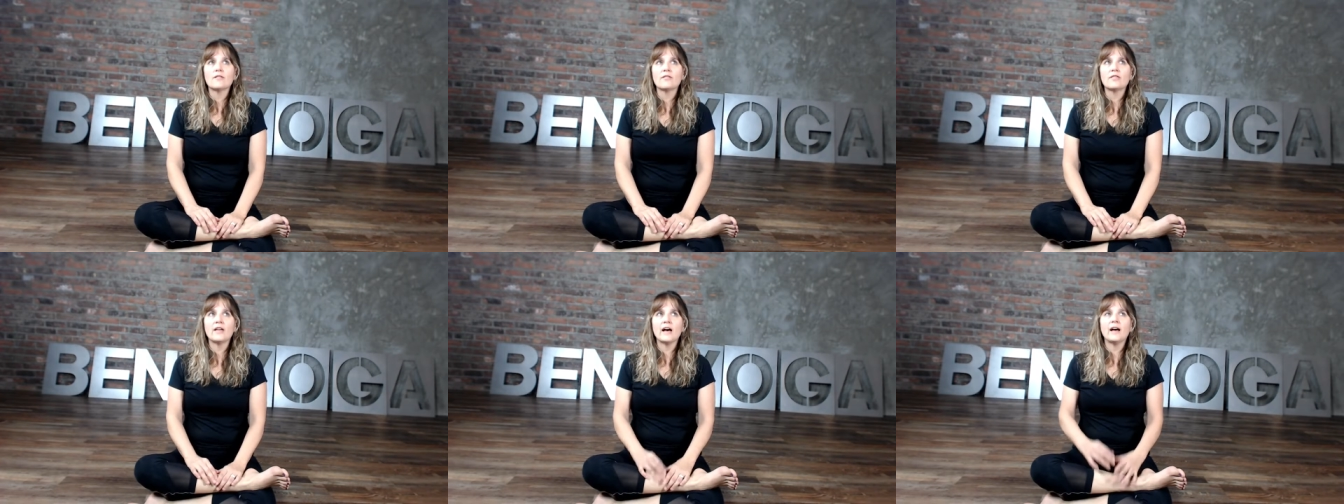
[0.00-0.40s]

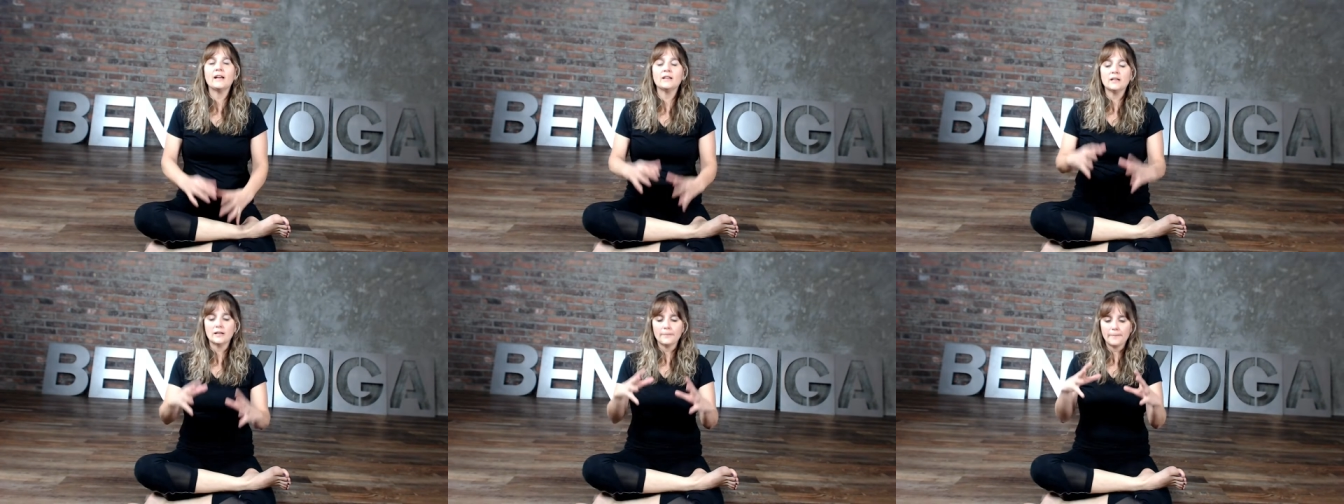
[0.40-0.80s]

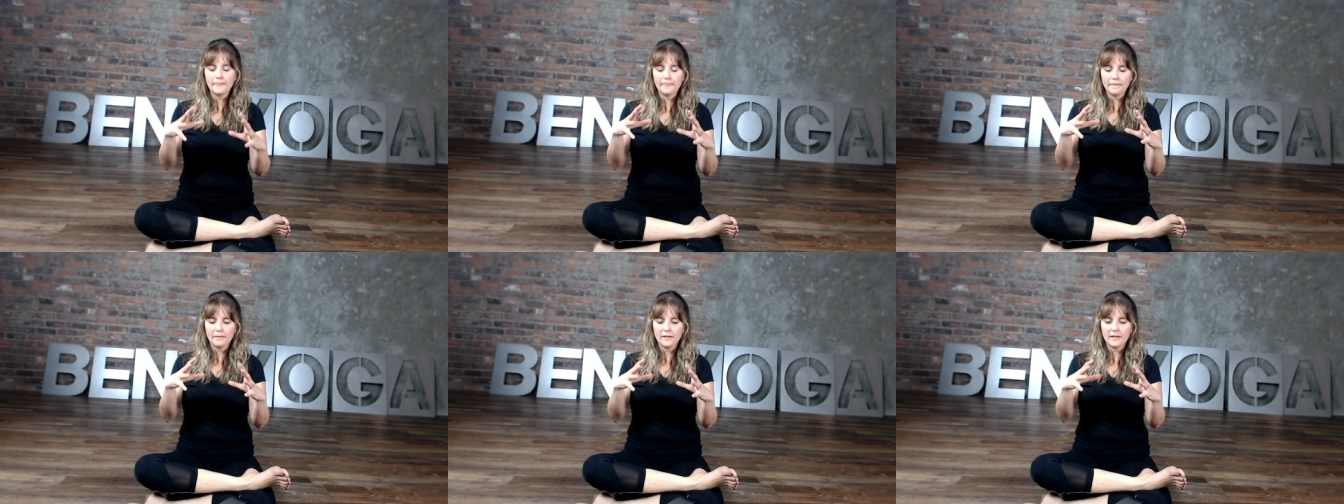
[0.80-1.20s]
that
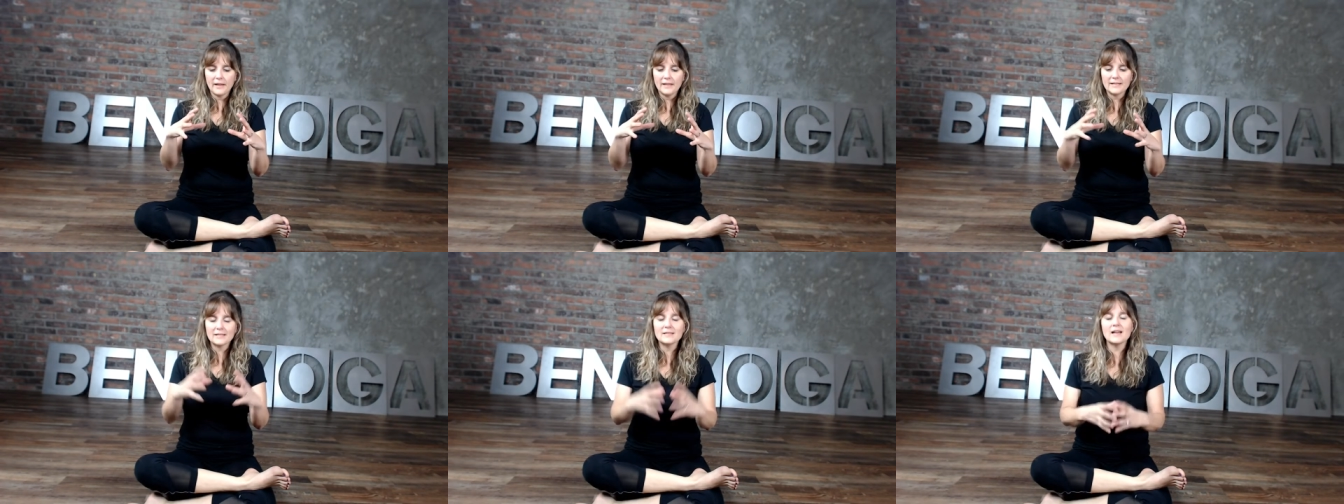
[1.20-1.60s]

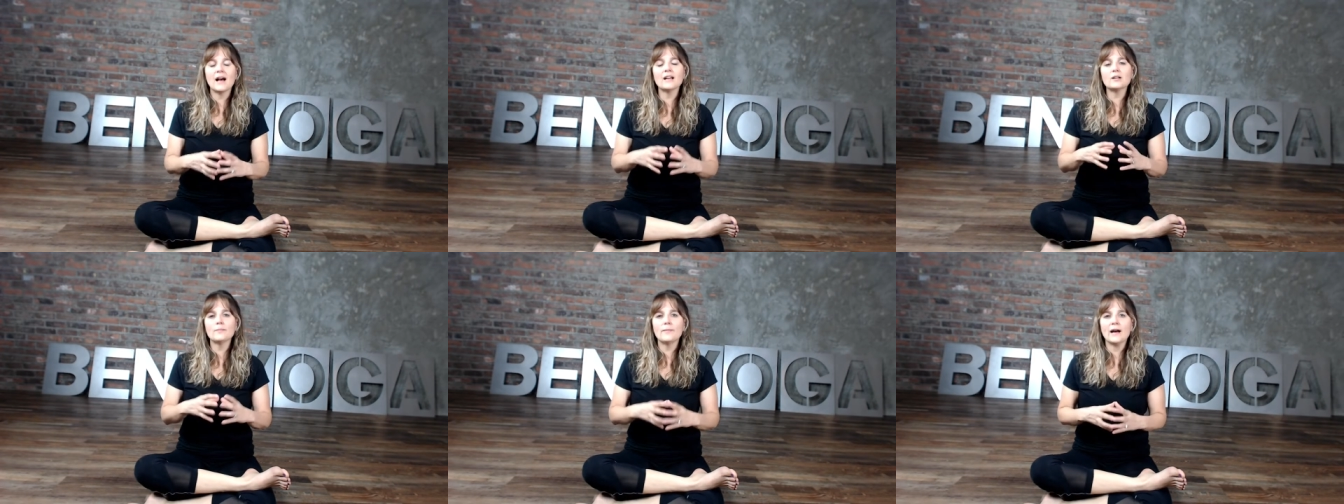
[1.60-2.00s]
it's
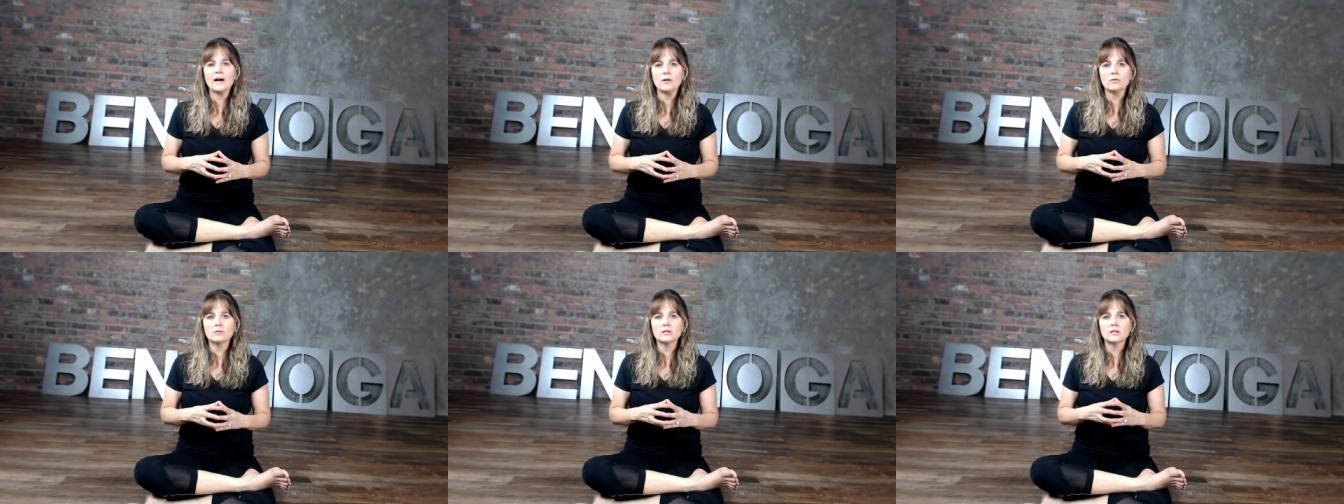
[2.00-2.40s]
not
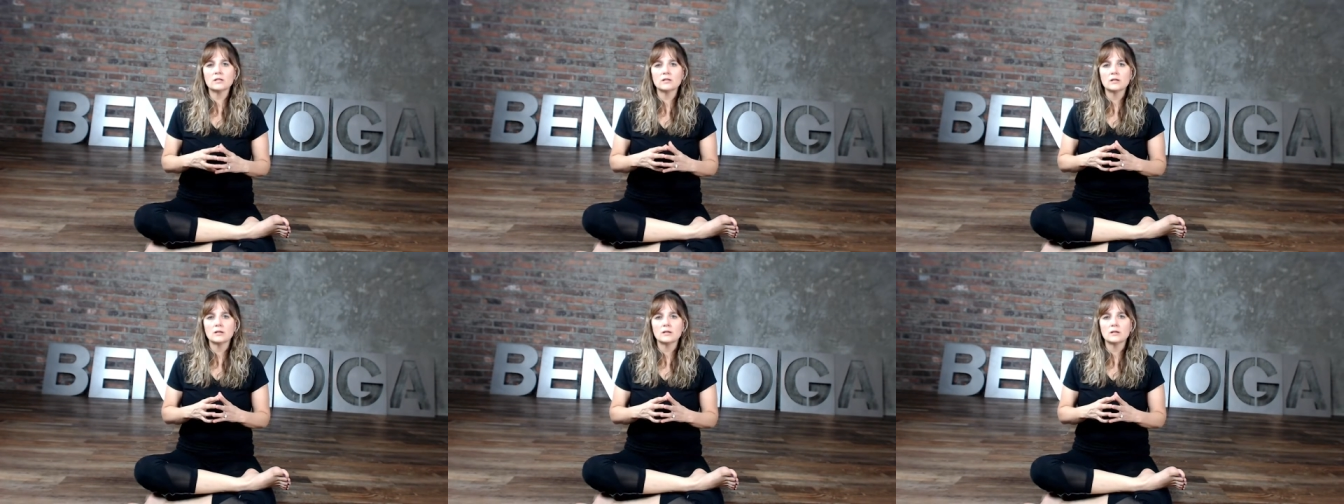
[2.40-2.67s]
about